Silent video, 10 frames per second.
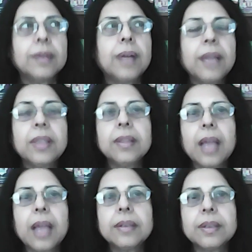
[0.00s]
I think
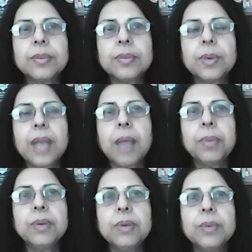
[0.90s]
that is what
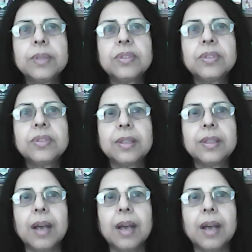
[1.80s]
happened with
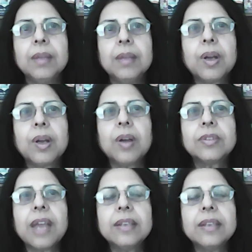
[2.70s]
Sita, because
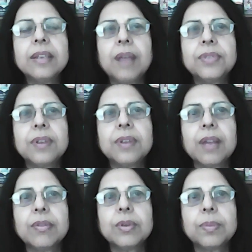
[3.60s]
right after I
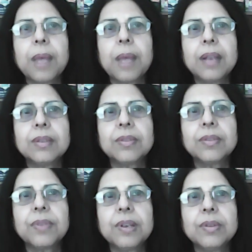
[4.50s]
wrote Palace of
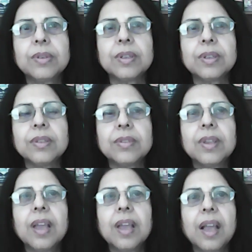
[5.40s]
Illusions,
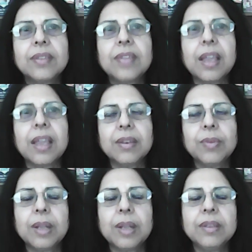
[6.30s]
I said,
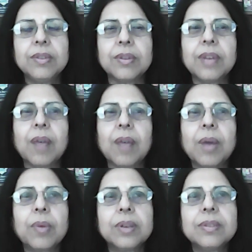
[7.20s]
well, now I
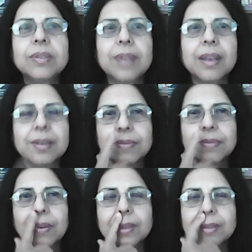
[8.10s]
want to write
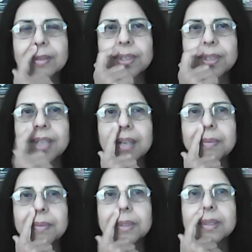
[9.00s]
Forest of
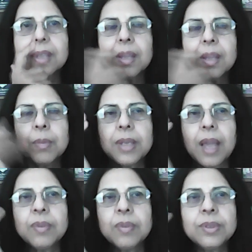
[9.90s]
Enchantments. But
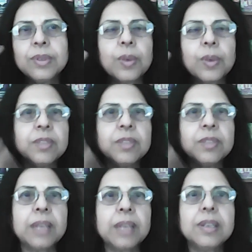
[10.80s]
I just wasn't
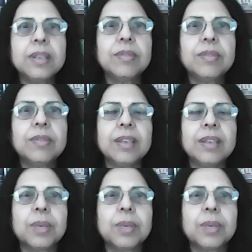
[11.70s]
mentally
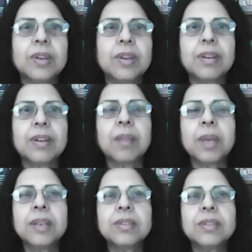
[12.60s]
ready because the
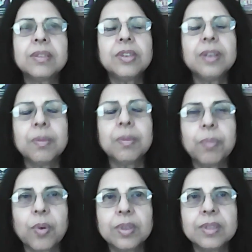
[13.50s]
Ramayana is such an
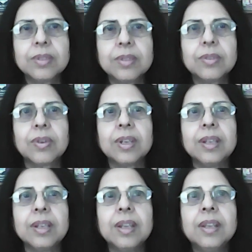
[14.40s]
important
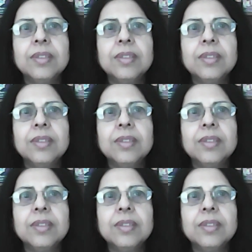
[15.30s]
story.